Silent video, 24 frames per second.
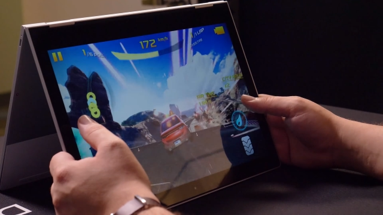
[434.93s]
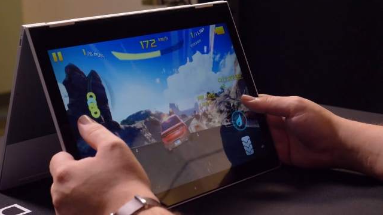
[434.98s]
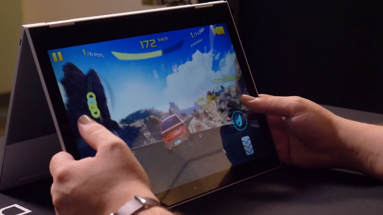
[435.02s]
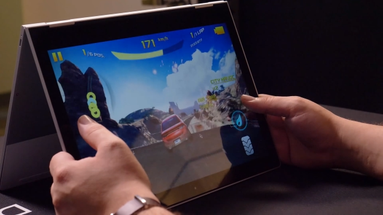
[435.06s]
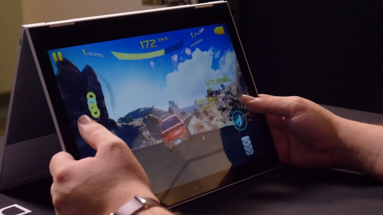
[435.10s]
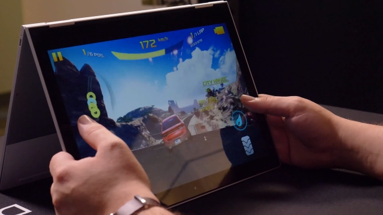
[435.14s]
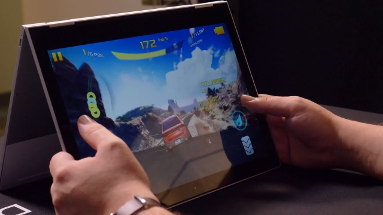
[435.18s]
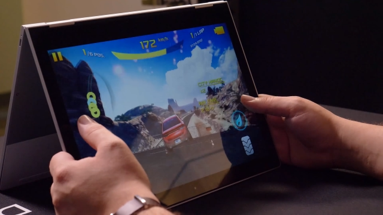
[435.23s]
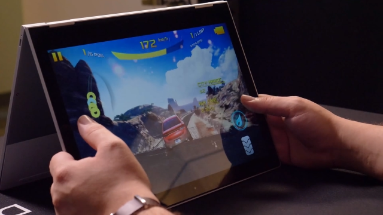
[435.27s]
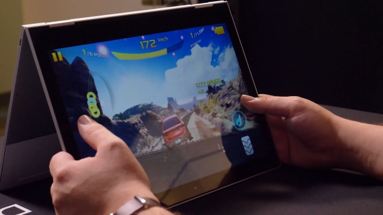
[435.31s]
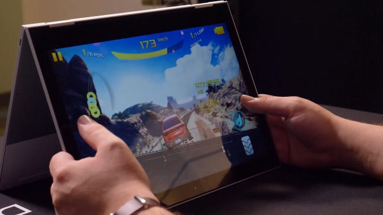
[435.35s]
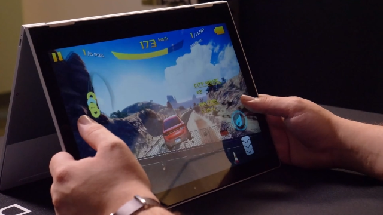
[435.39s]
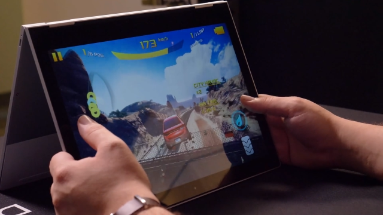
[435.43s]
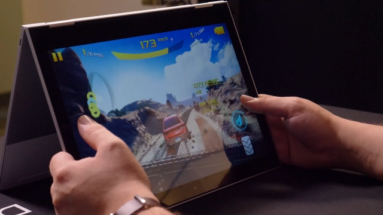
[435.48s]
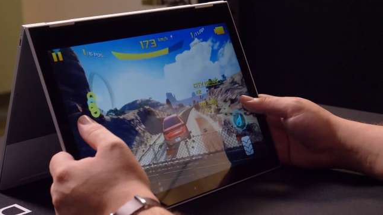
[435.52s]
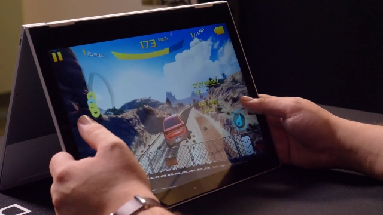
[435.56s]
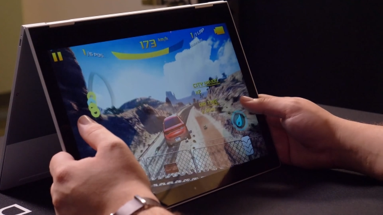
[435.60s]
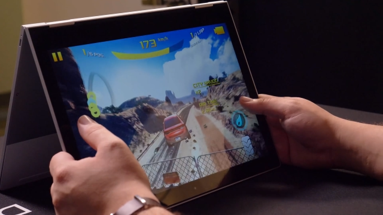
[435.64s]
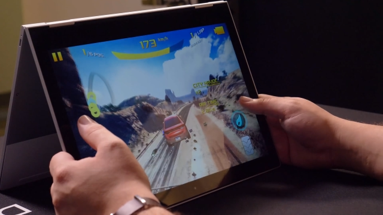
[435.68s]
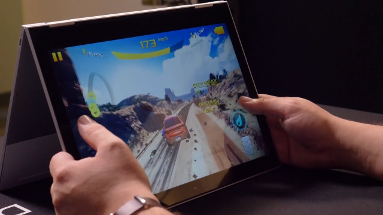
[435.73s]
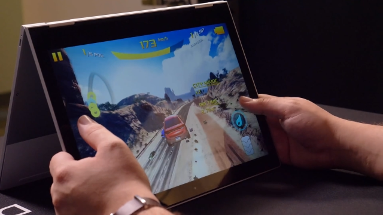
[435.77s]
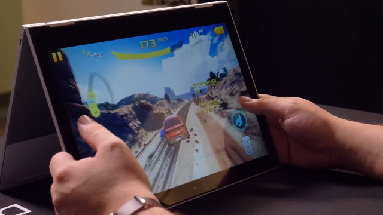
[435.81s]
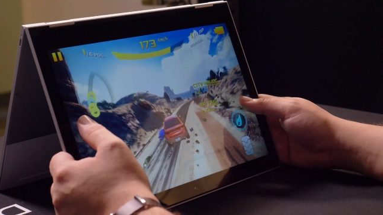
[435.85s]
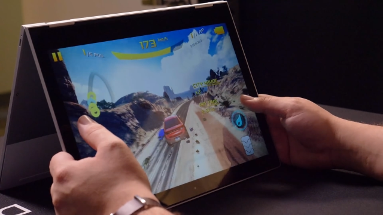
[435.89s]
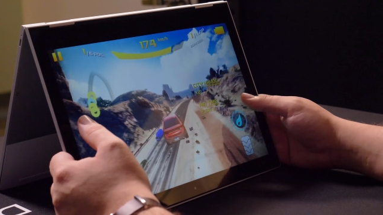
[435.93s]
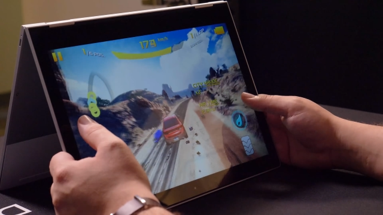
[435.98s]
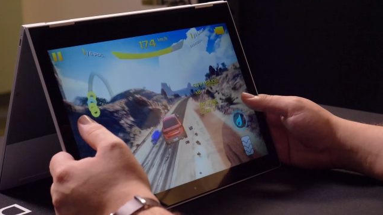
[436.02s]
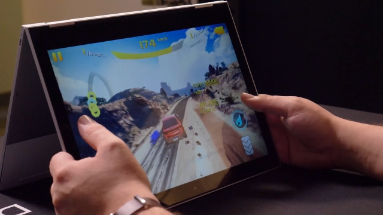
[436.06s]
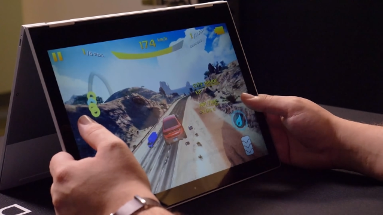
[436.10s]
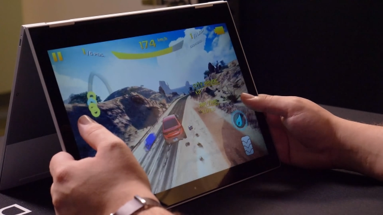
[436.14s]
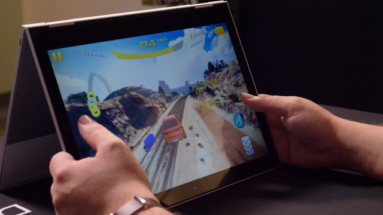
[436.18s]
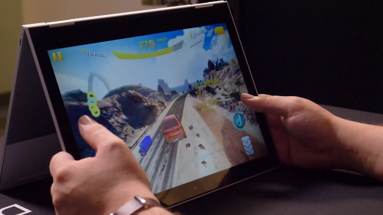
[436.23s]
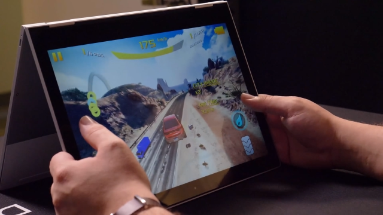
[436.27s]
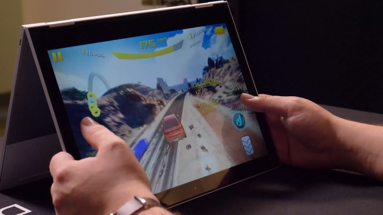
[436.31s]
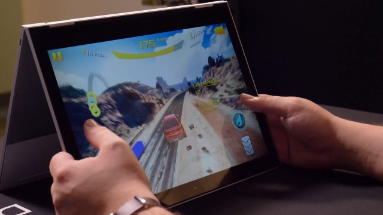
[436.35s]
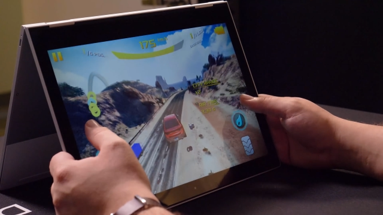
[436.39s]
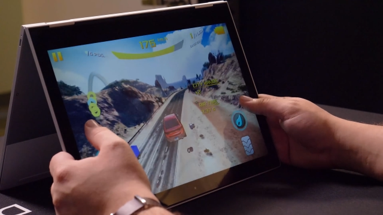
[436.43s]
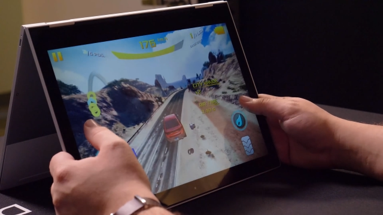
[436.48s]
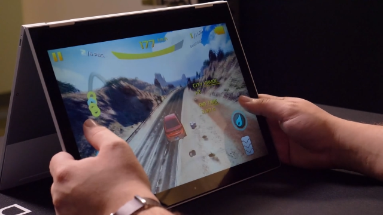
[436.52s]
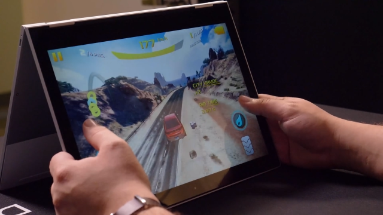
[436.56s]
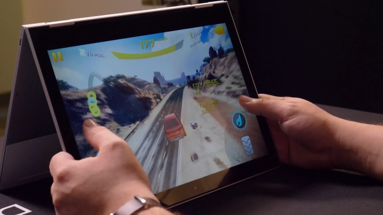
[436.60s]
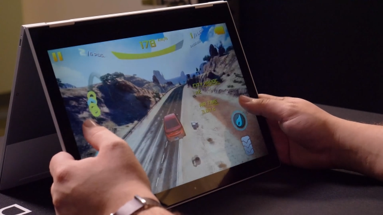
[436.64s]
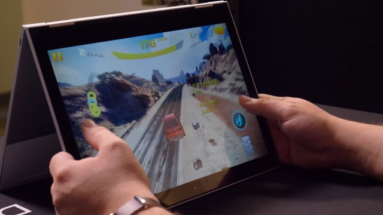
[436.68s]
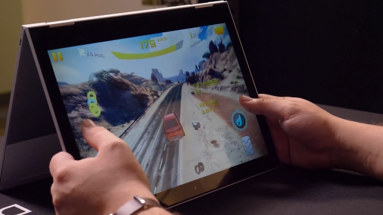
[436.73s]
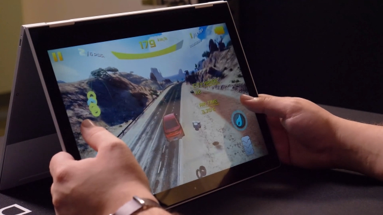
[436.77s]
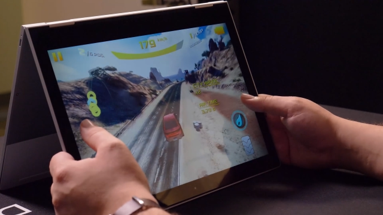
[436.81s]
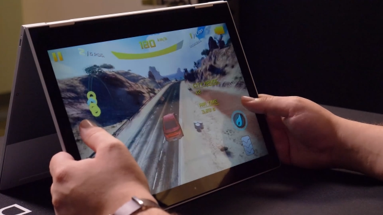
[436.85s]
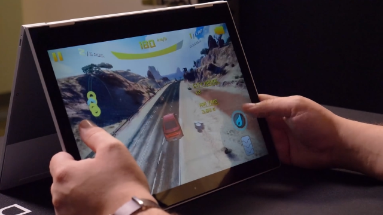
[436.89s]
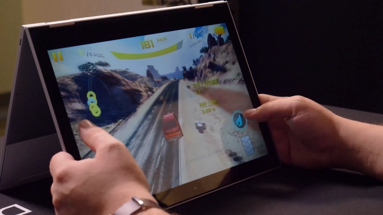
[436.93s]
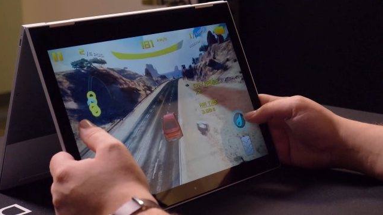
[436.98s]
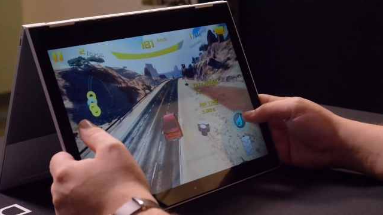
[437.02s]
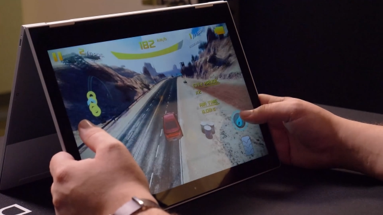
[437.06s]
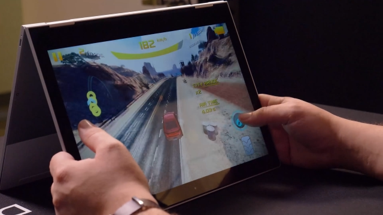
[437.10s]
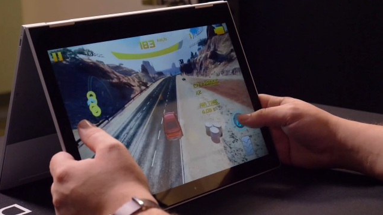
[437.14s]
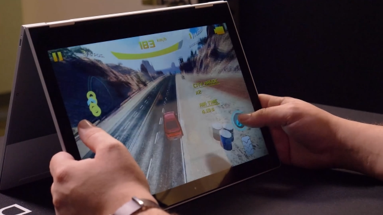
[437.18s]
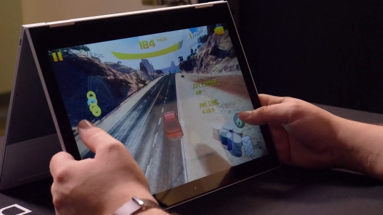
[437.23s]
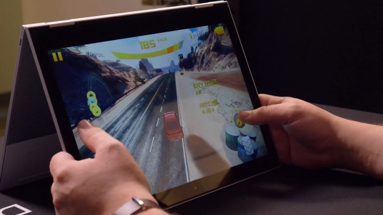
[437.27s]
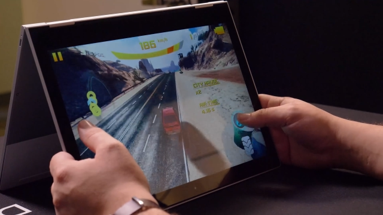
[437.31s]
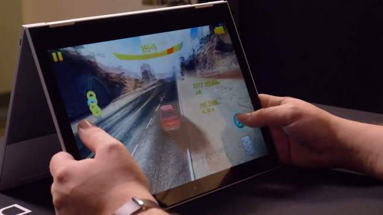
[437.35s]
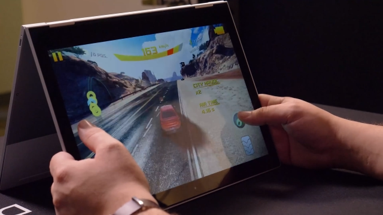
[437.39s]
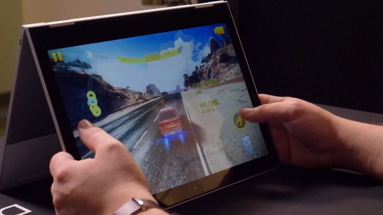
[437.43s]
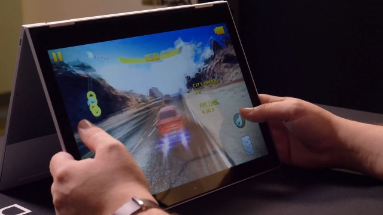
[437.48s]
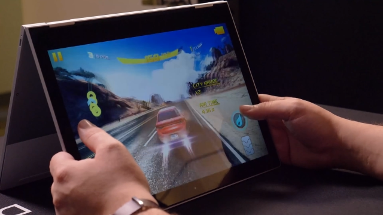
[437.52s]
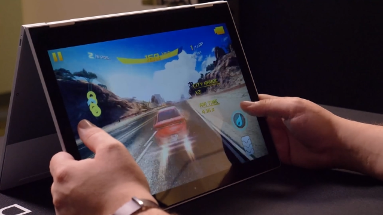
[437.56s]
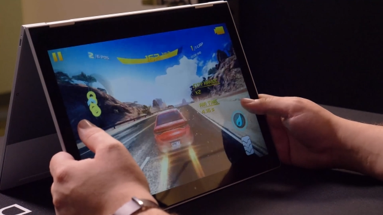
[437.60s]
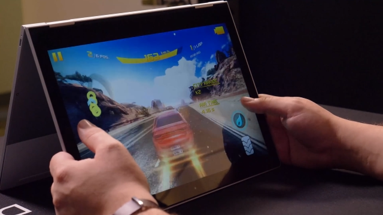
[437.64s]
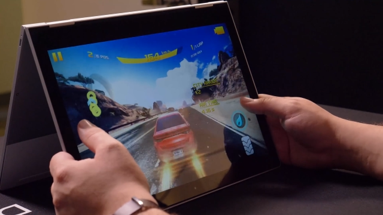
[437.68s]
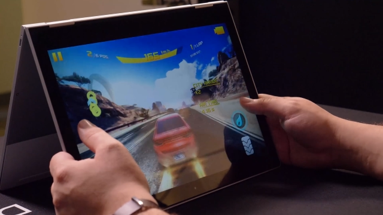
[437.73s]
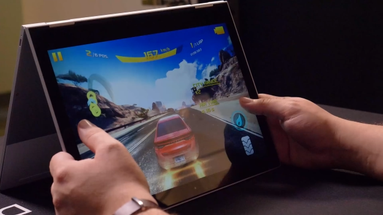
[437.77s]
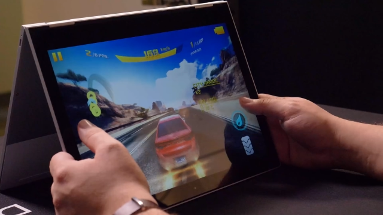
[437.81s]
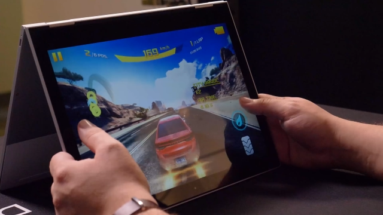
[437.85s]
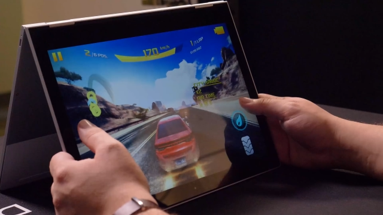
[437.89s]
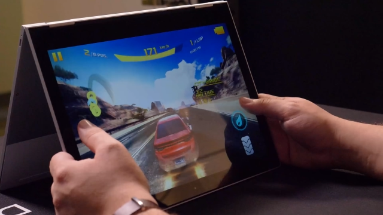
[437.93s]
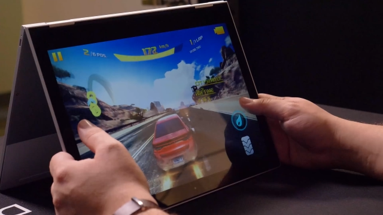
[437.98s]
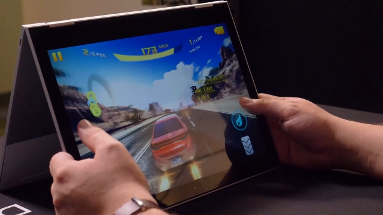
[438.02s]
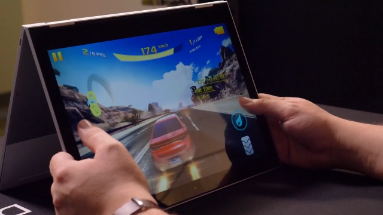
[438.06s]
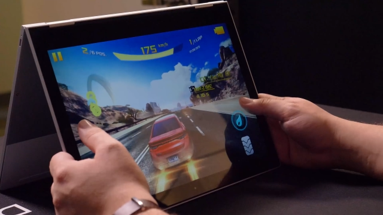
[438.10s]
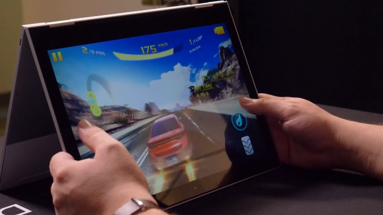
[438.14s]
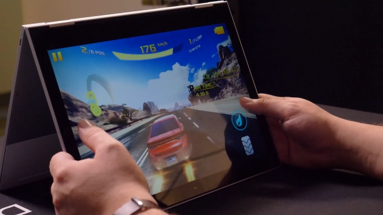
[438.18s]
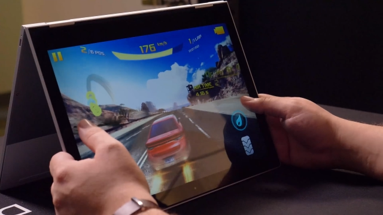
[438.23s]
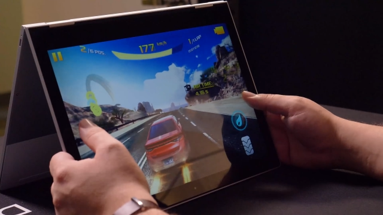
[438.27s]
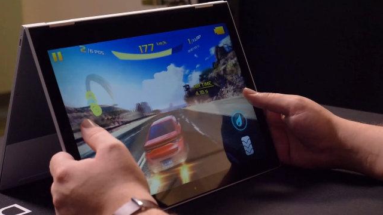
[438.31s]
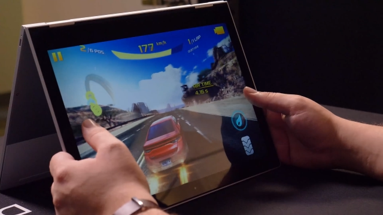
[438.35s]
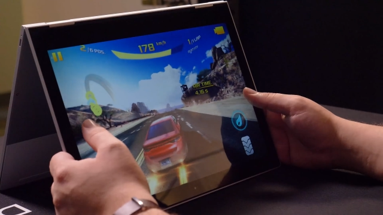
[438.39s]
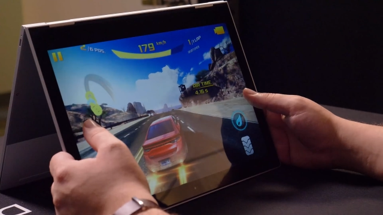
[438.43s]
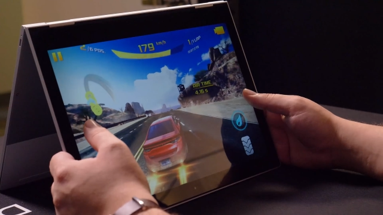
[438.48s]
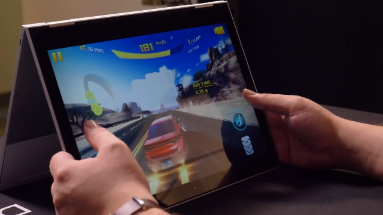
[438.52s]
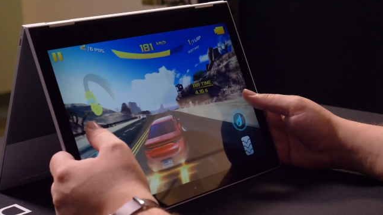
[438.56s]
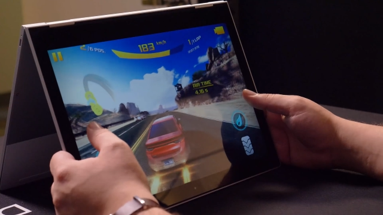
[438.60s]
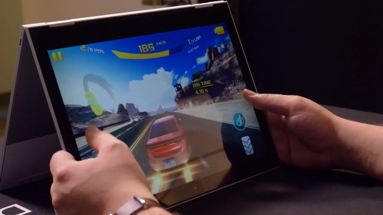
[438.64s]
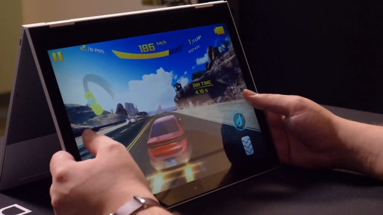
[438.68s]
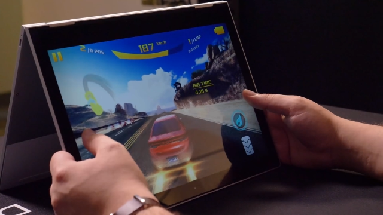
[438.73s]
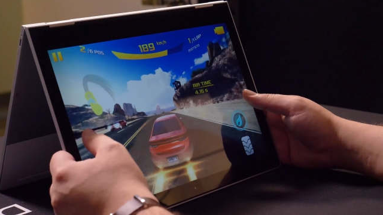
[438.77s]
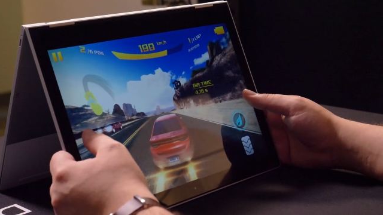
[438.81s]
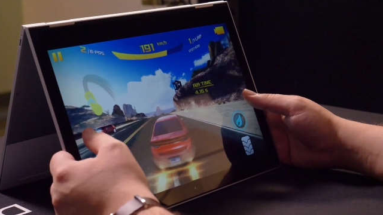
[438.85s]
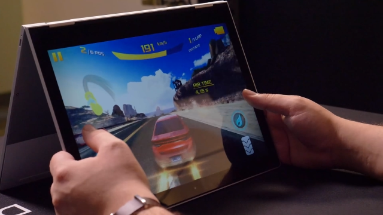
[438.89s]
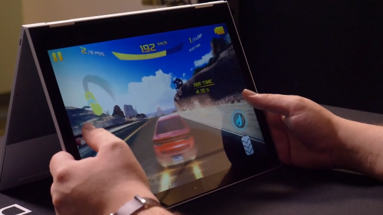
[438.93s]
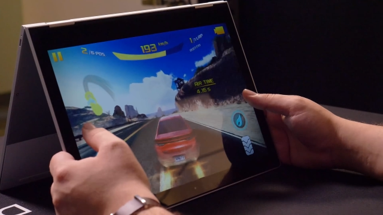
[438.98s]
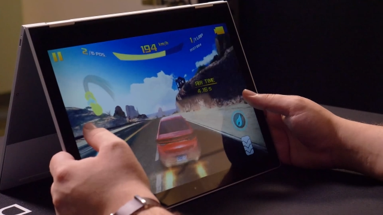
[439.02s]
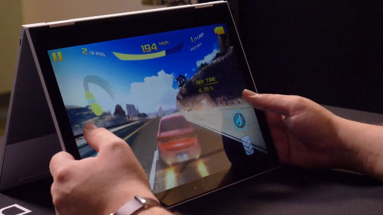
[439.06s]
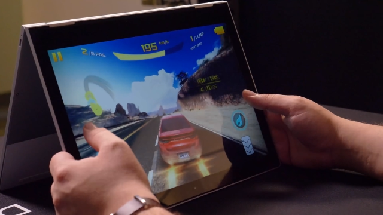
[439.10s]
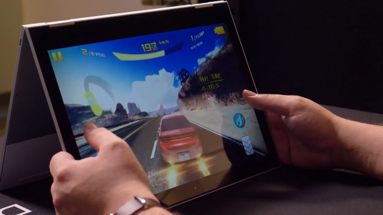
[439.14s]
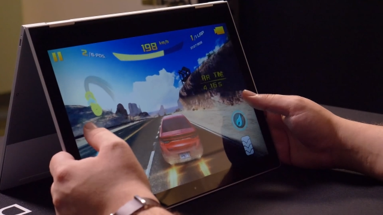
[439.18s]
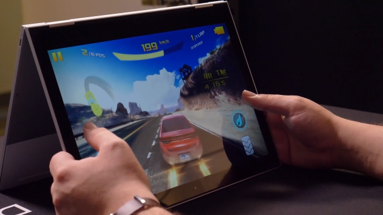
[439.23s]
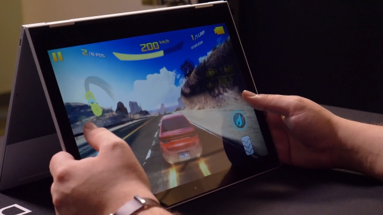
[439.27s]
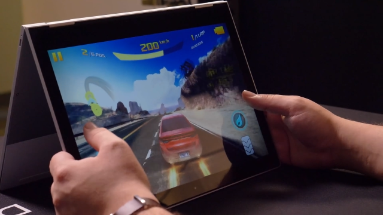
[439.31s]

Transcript: [unreadable: no face in view]